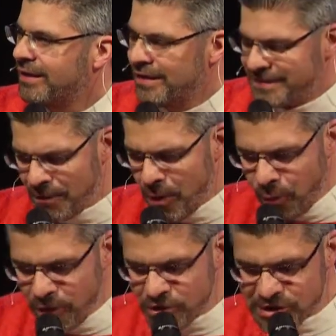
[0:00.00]
They were
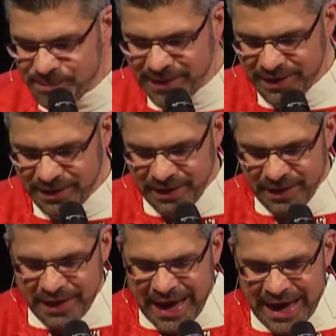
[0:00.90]
worshiping
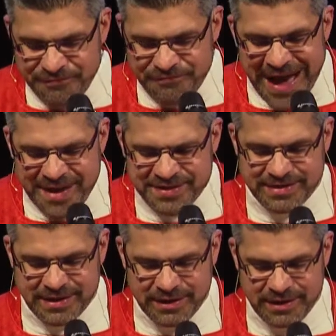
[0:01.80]
and
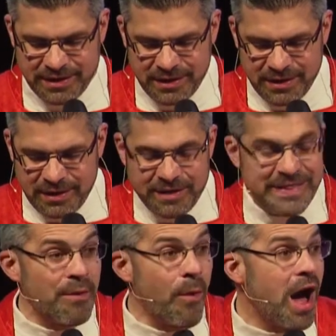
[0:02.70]
fasting. They
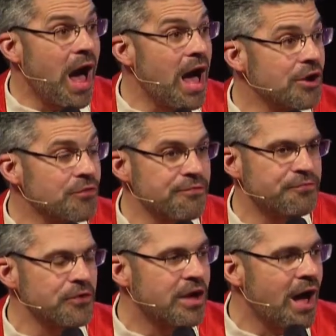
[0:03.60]
were hungry for
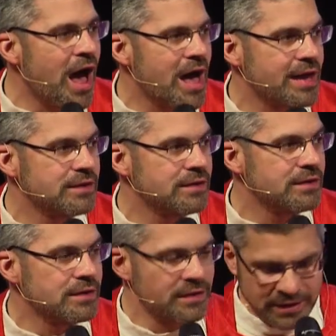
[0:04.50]
God.
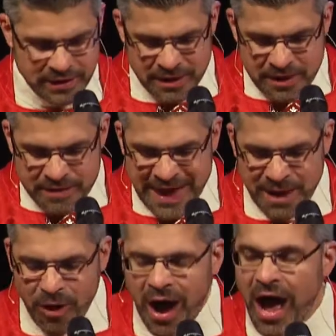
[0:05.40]
They
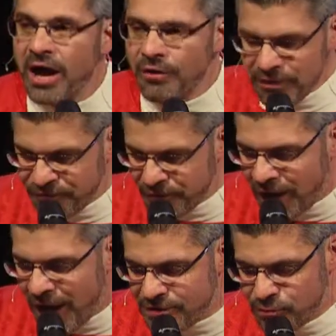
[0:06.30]
were hungry for
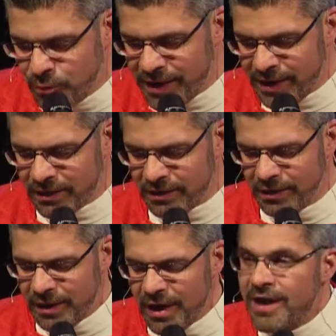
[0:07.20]
God's will.
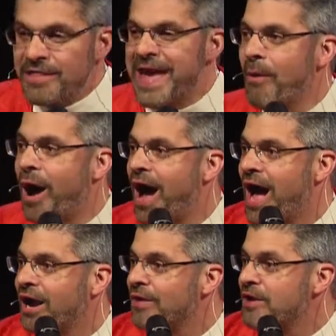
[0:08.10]
They were
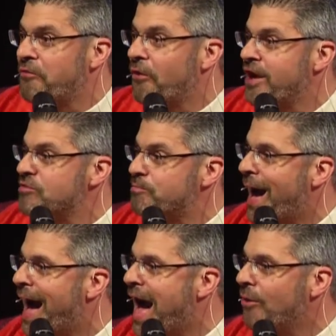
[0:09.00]
hungry for his
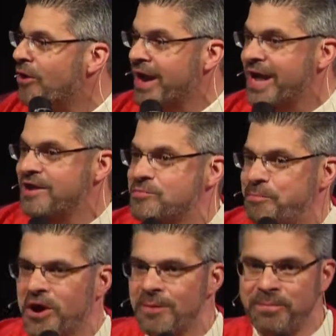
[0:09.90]
power and his
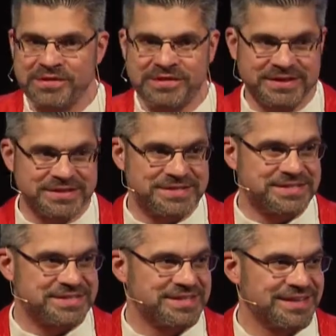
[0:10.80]
purposes.
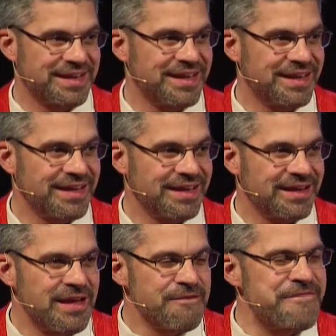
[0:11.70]

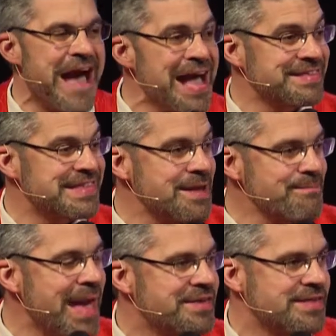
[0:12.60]
Fasting
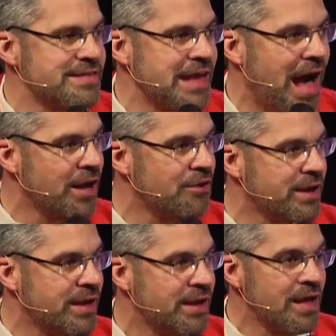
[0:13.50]
makes us
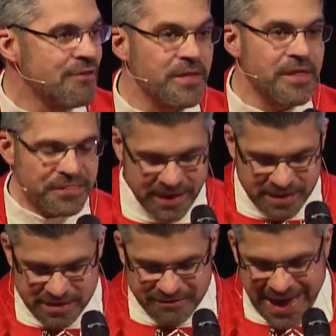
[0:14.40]
hungry for the things
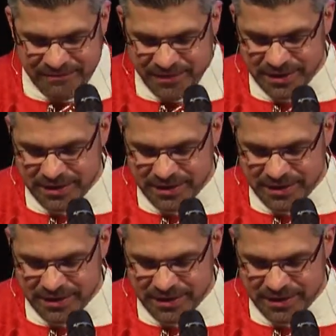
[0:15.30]
of heaven.